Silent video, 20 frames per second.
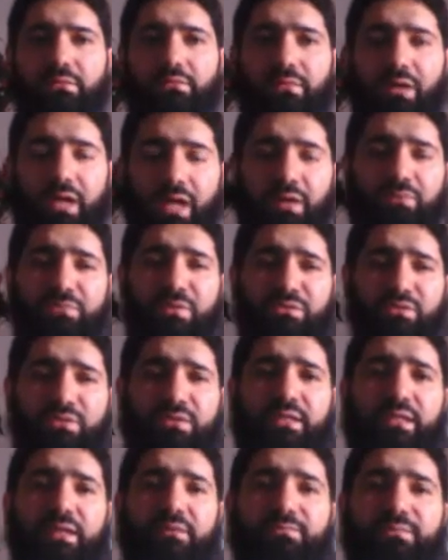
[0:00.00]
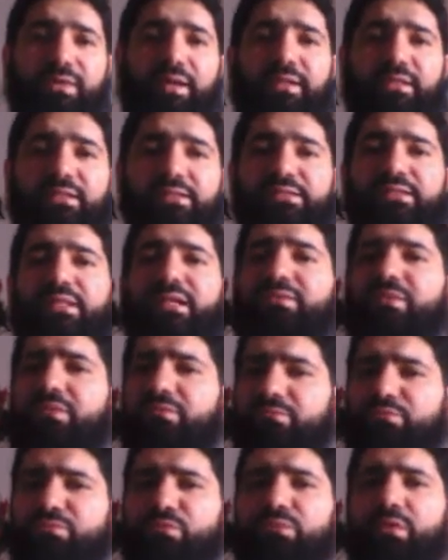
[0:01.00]
Muhammad told the companions, give
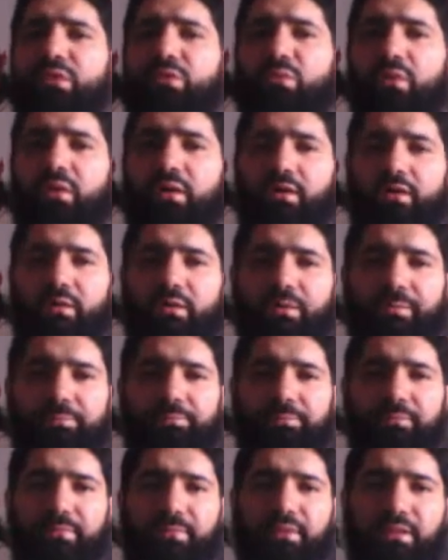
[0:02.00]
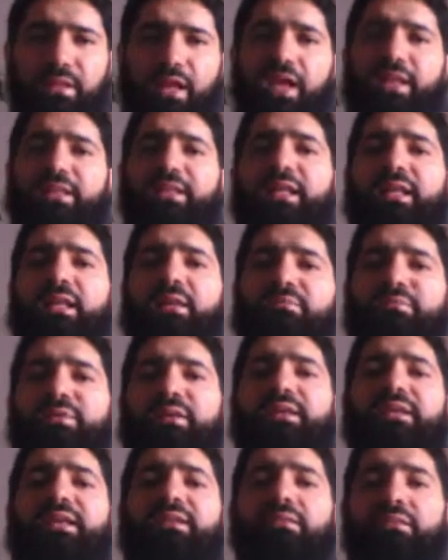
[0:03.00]
him food and water and let him
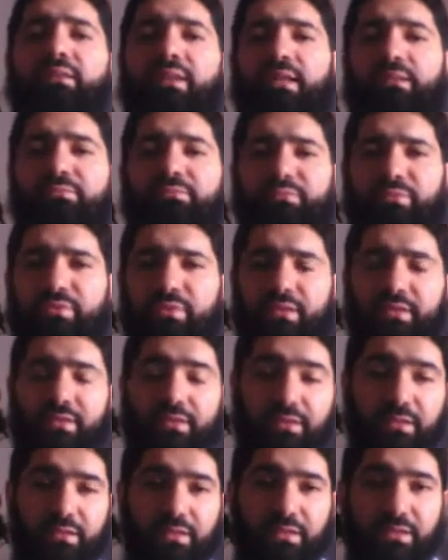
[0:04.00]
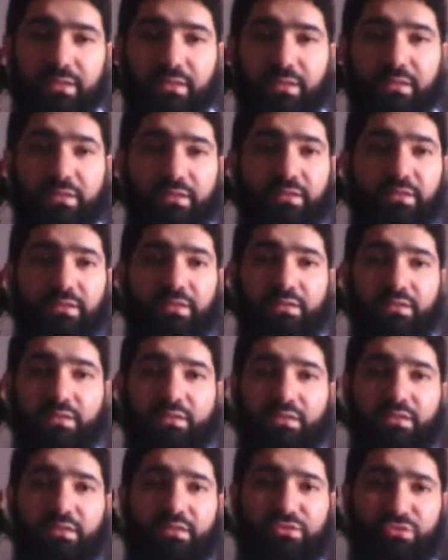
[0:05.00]
be. Give, let him free.
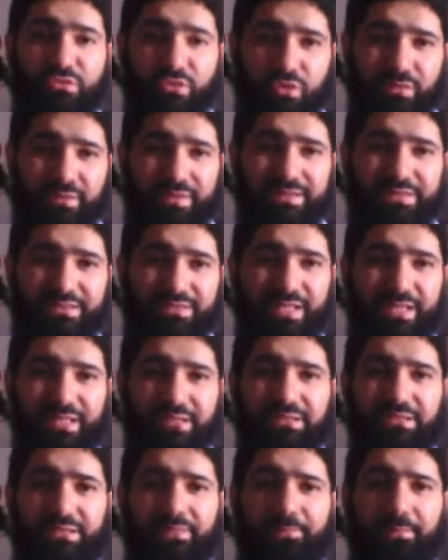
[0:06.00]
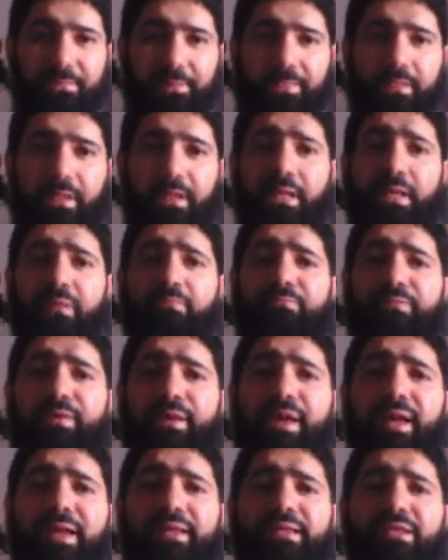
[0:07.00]
The story says the
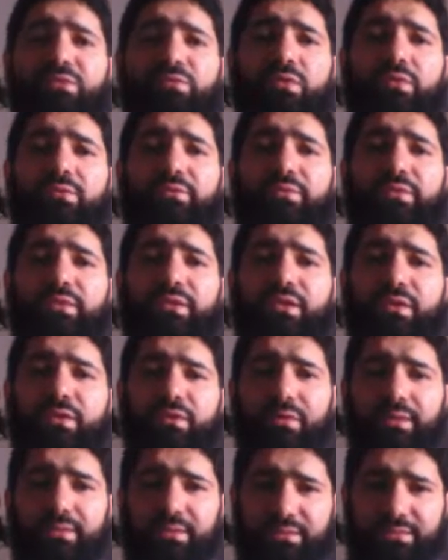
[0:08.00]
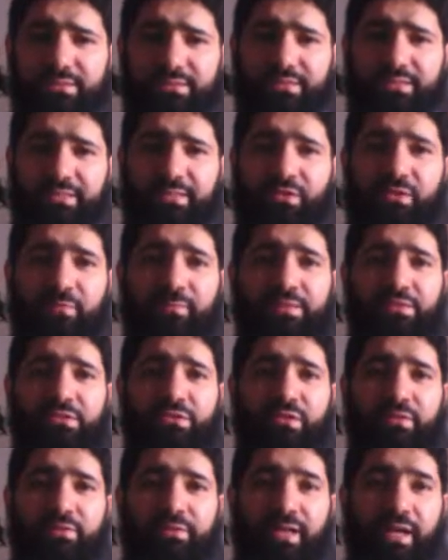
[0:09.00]
companions were furious. They said, Oh,
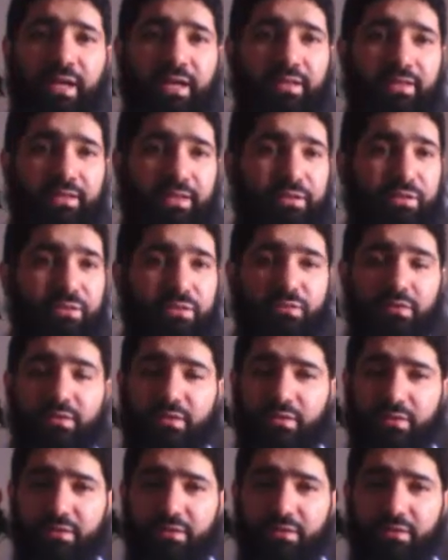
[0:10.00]
Messenger of God, are you,